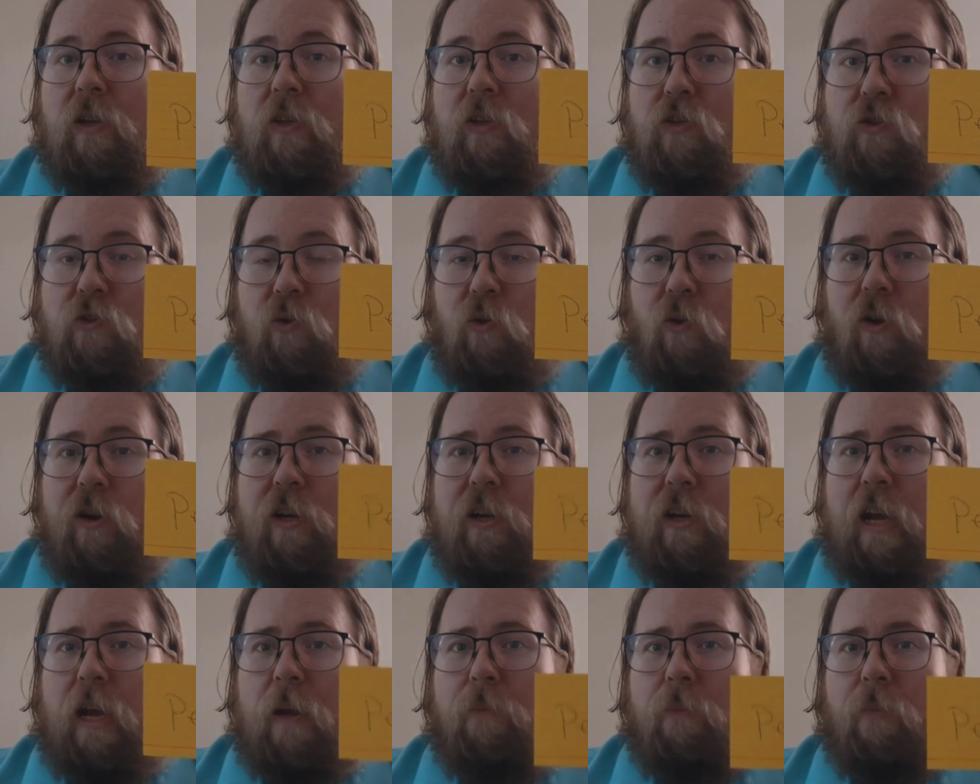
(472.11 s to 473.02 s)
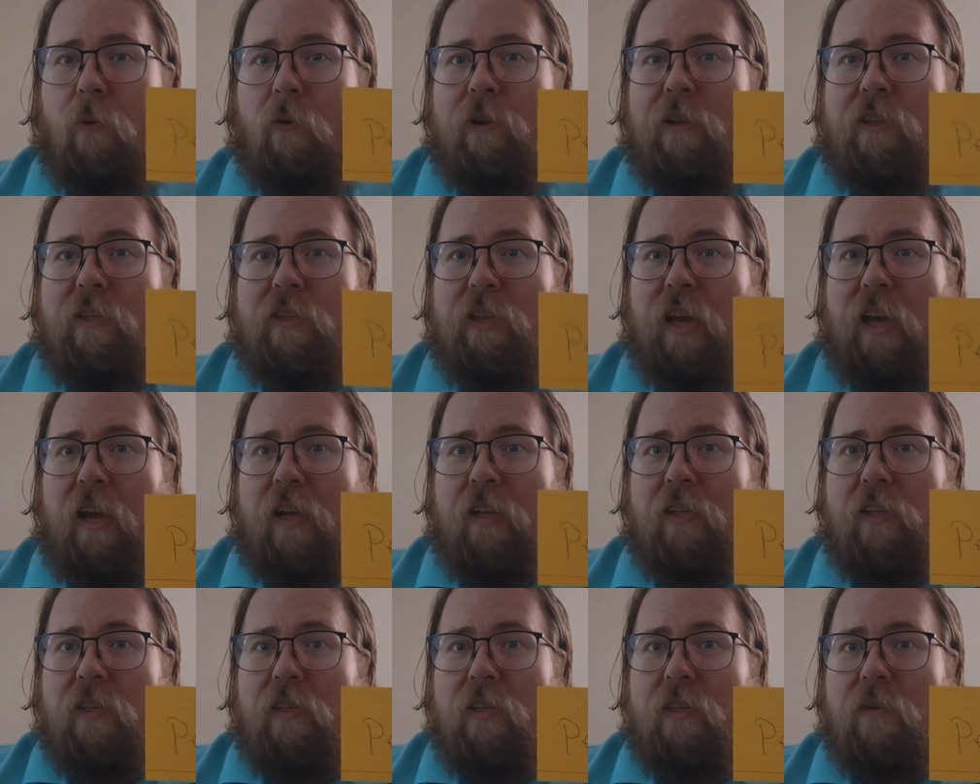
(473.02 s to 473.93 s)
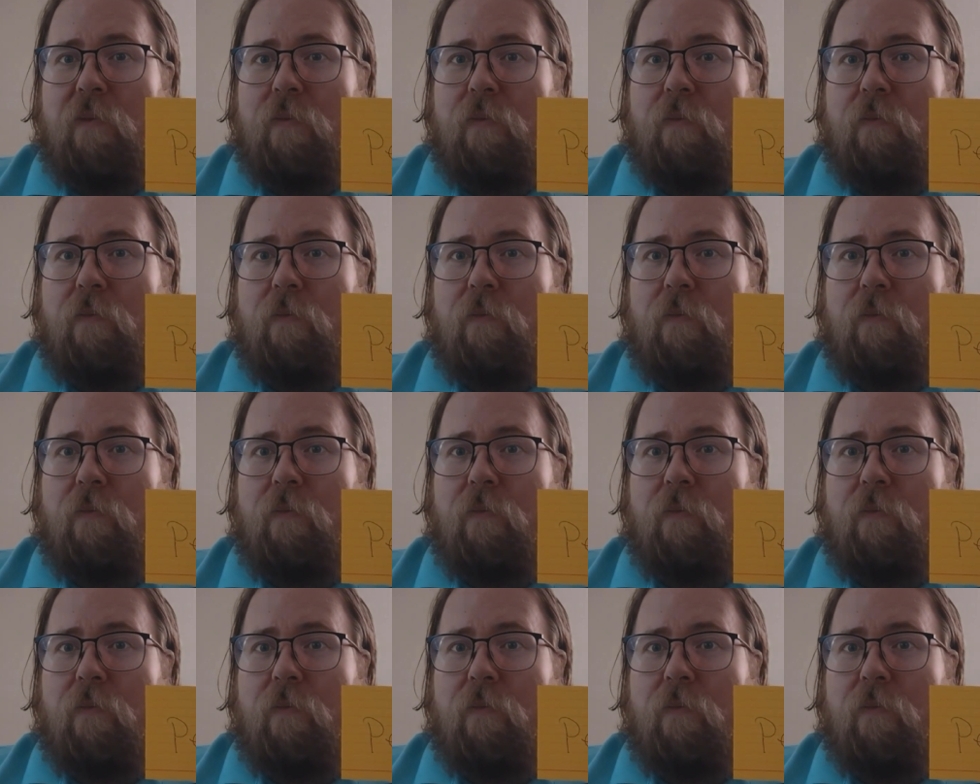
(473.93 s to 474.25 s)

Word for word: scored an eight point six.